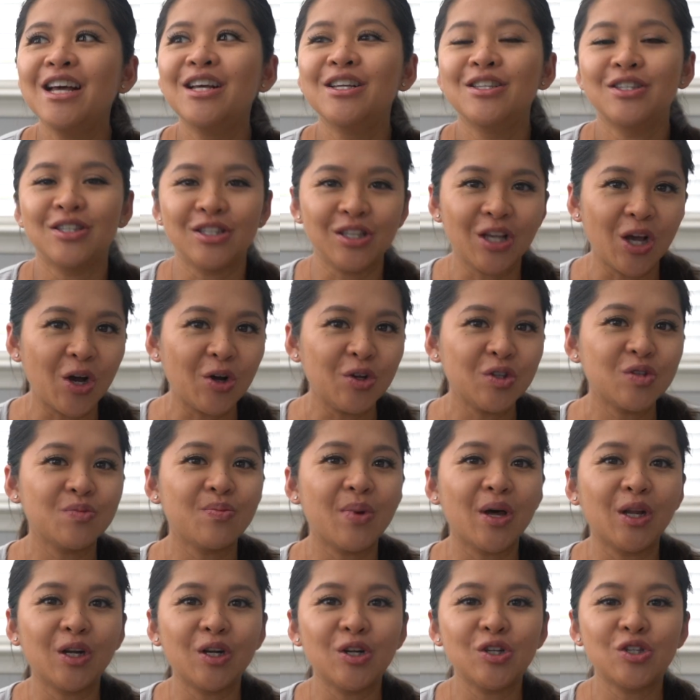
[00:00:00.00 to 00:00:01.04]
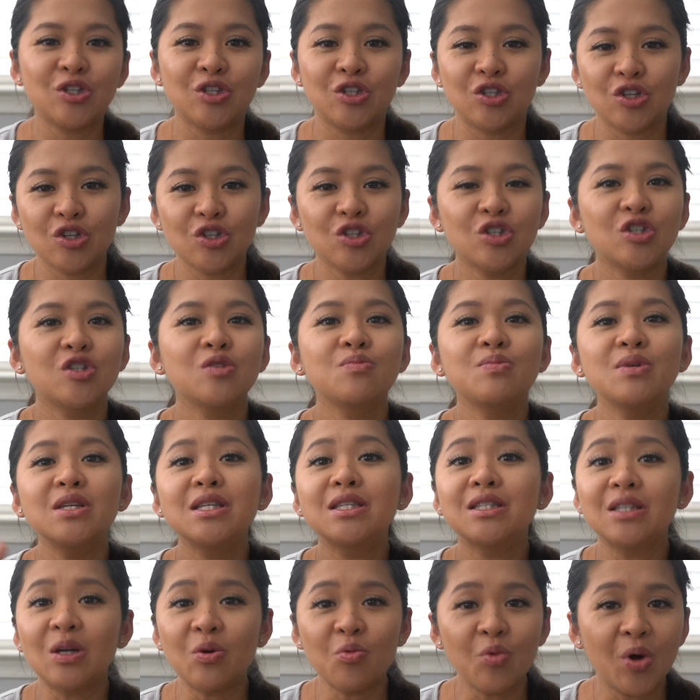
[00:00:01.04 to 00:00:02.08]
So it's better just to be
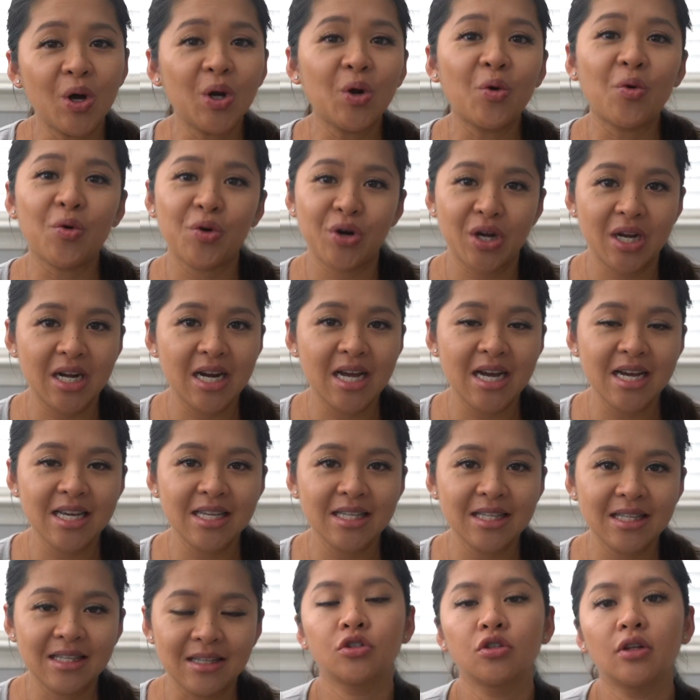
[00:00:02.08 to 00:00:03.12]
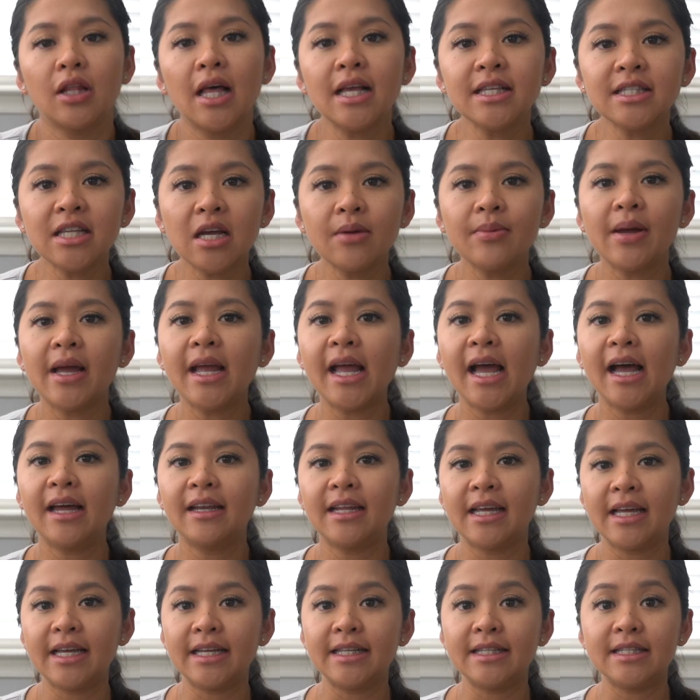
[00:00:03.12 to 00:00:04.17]
somewhat organized. So last time I had
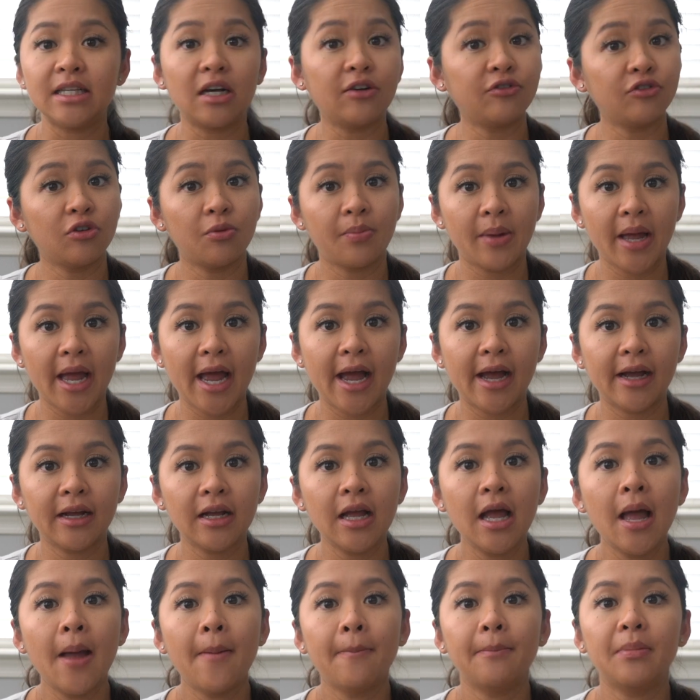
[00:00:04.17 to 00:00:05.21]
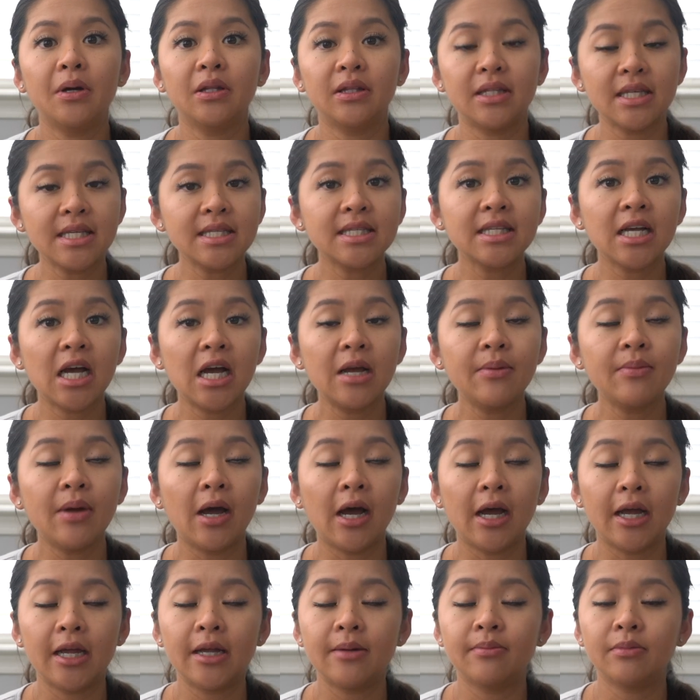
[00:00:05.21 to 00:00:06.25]
a duffel bag, but this time
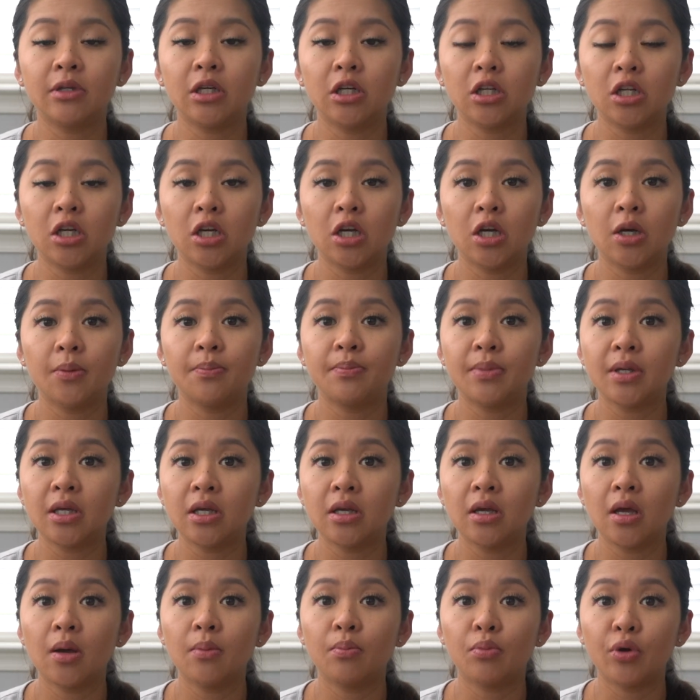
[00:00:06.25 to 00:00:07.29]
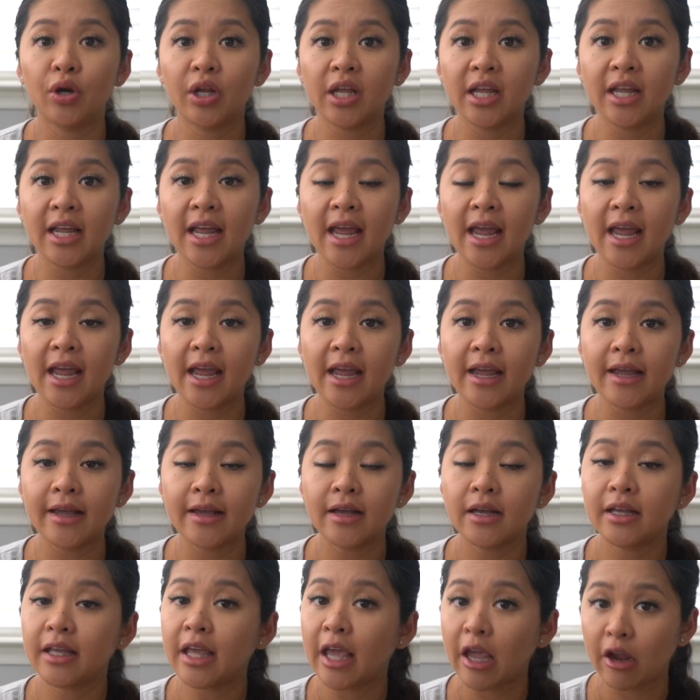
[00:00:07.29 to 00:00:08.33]
I am gonna be bringing
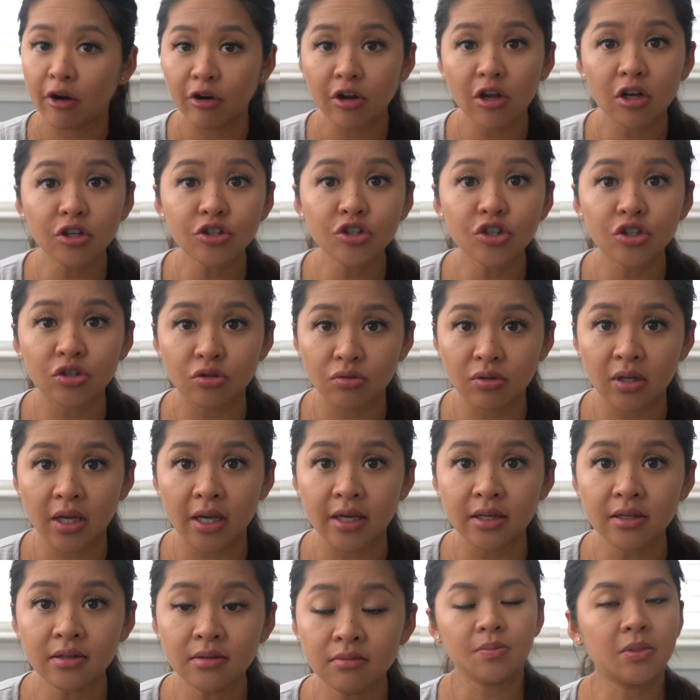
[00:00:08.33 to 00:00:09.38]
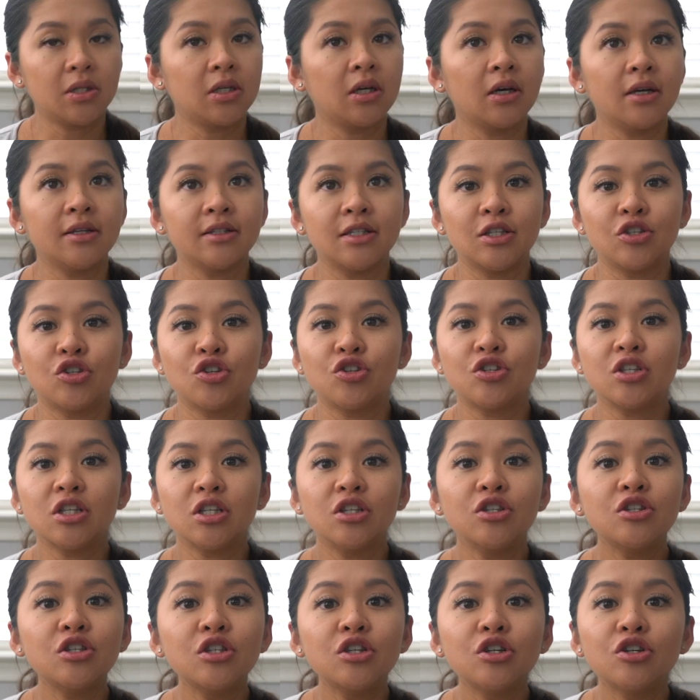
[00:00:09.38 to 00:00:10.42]
a carry-on suitcase because it's just
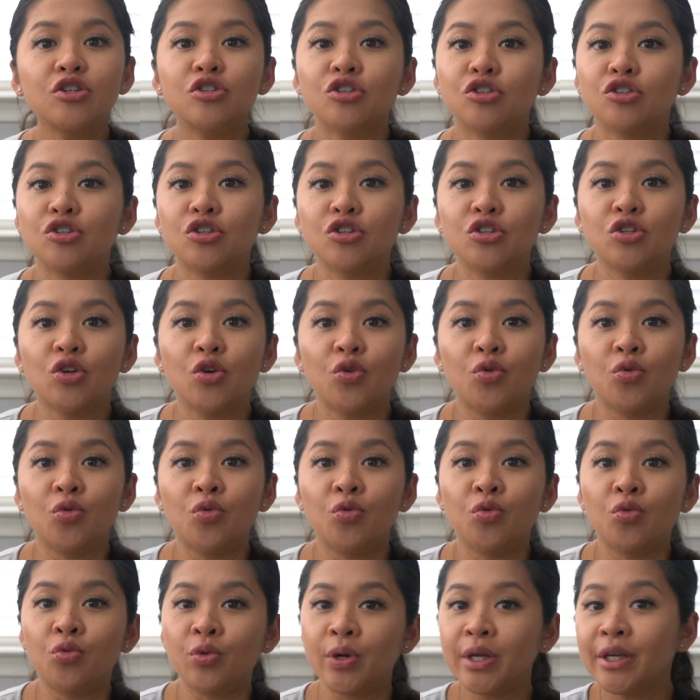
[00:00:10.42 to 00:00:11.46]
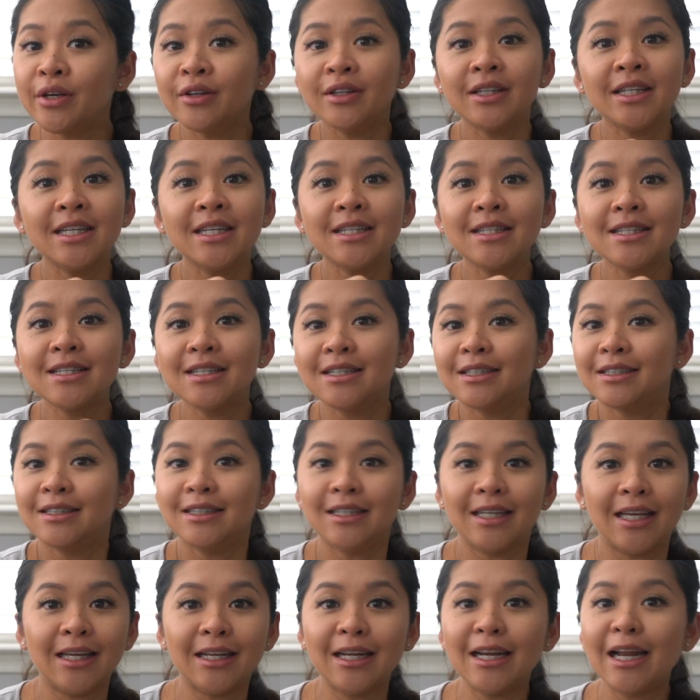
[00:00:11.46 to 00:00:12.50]
easier to just wheel it
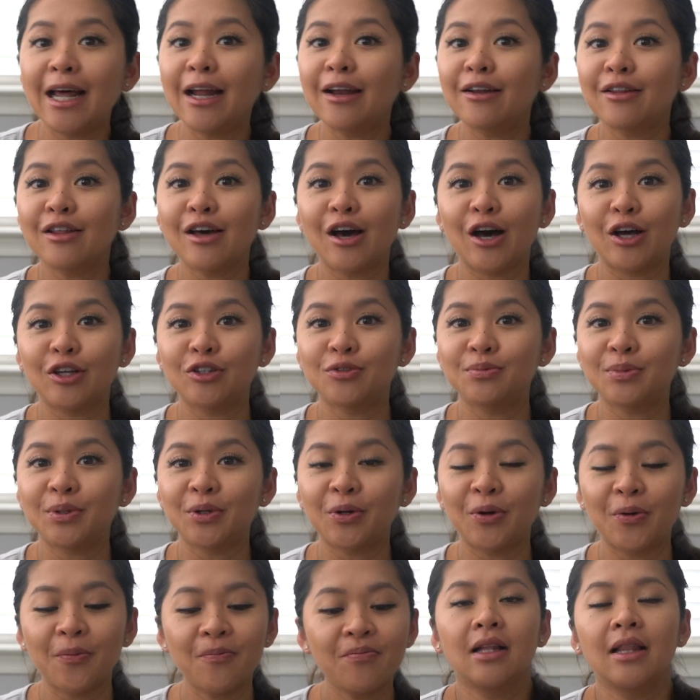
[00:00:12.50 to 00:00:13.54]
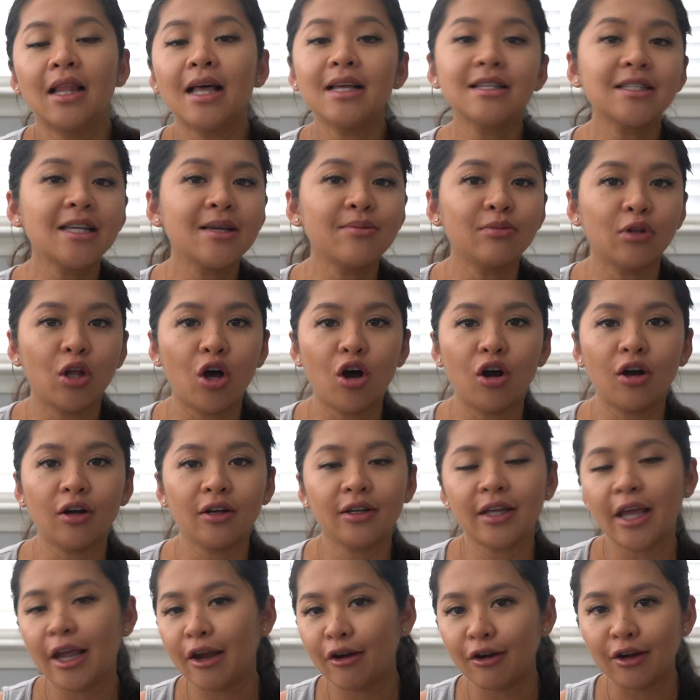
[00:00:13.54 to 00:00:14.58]
in and out of the hospital. Last time Long
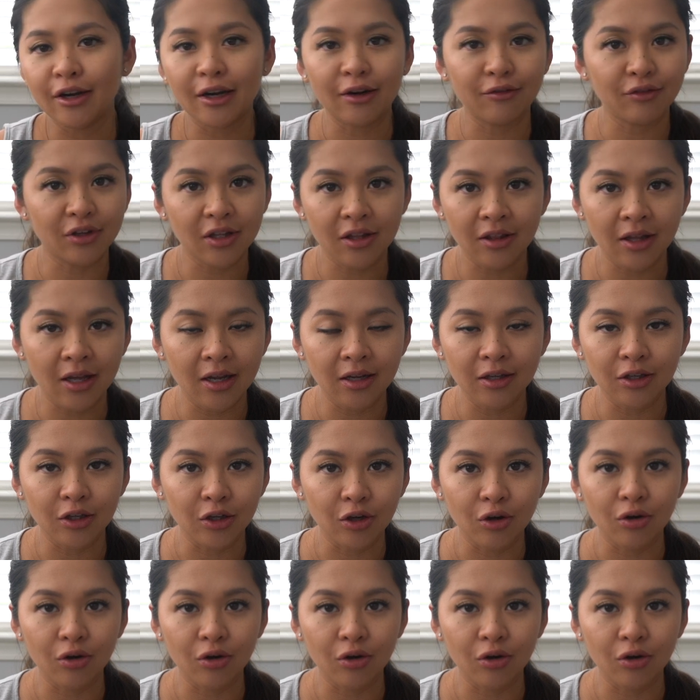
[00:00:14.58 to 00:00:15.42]
carried everything,